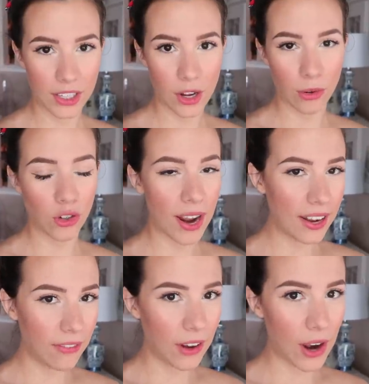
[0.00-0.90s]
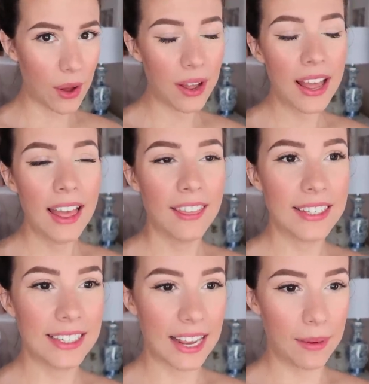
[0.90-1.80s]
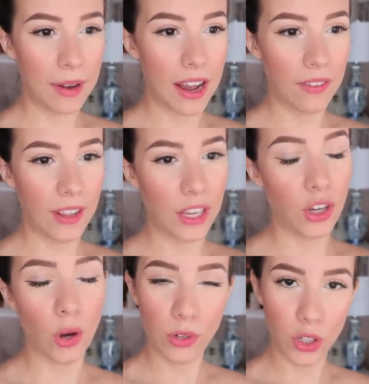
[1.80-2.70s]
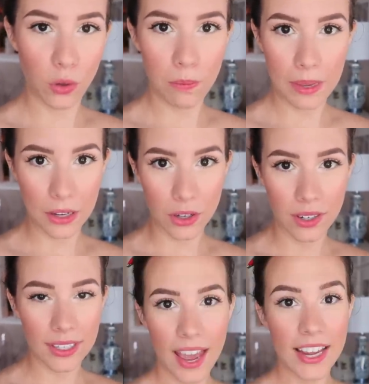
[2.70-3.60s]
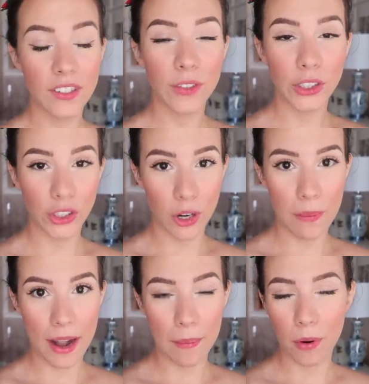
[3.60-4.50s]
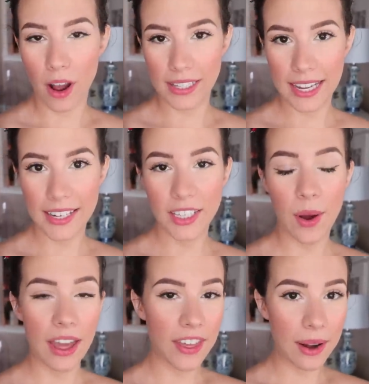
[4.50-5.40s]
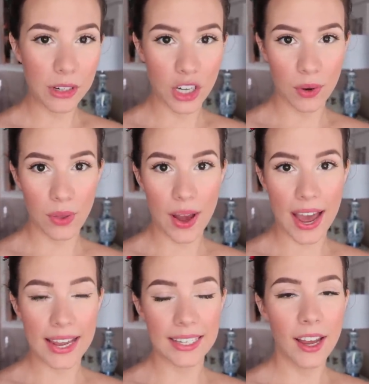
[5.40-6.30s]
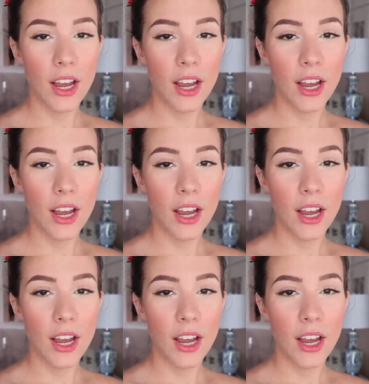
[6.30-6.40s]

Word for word: So trying to figure out the same kind of like go-to meals has for sure been a process. So I thought I would share with you guys